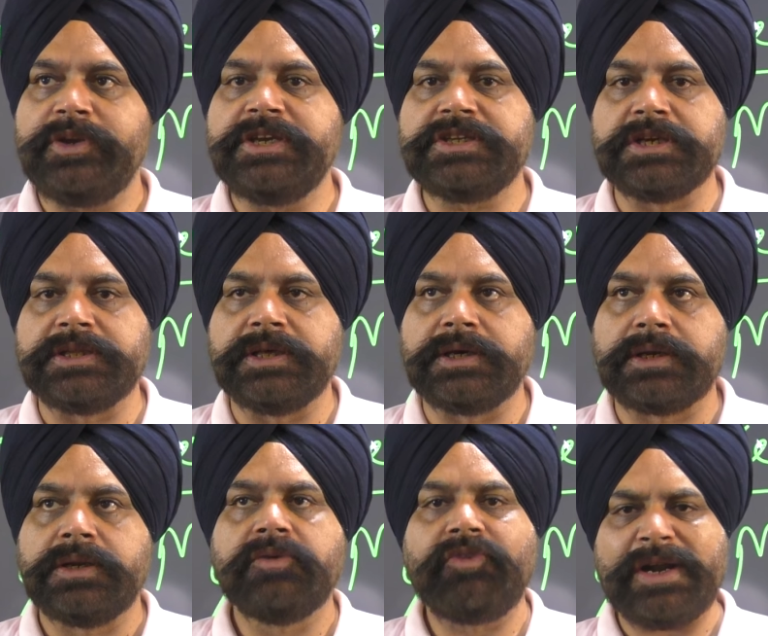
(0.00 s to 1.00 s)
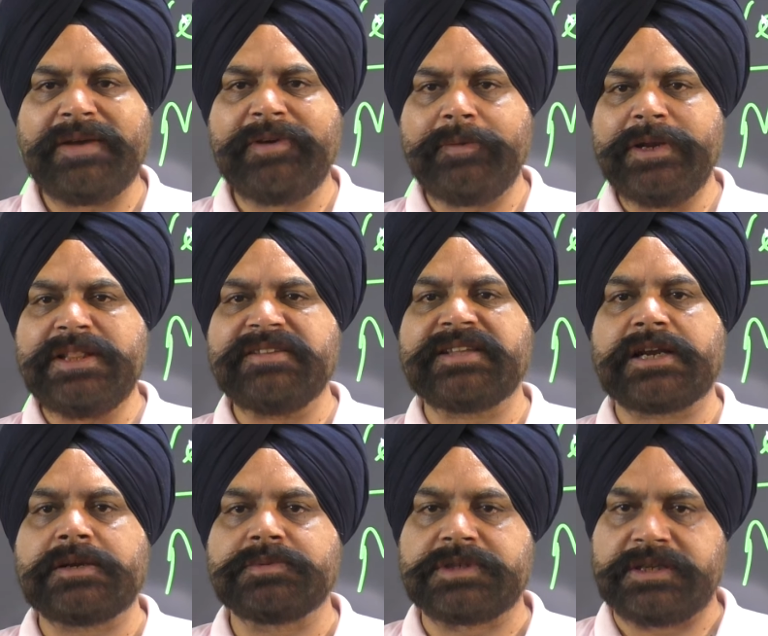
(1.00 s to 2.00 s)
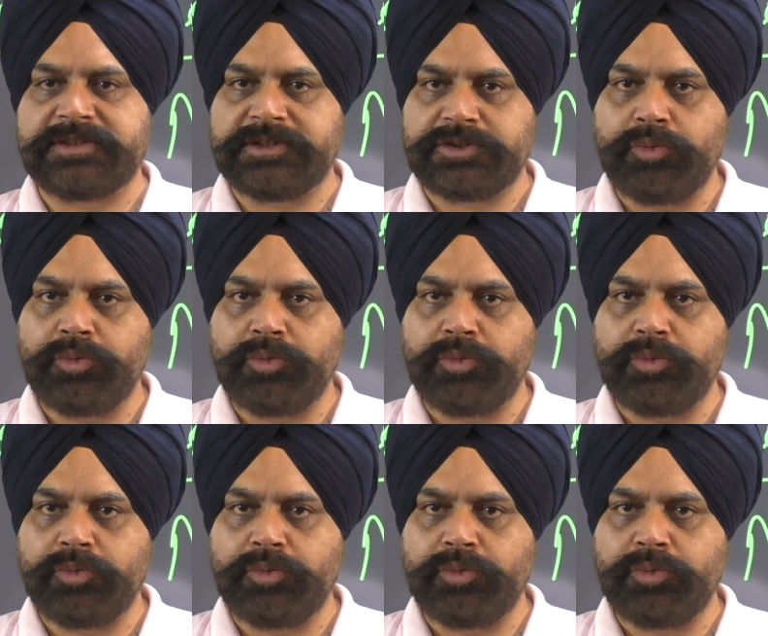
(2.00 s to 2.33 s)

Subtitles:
each other, whatever be the circumstances.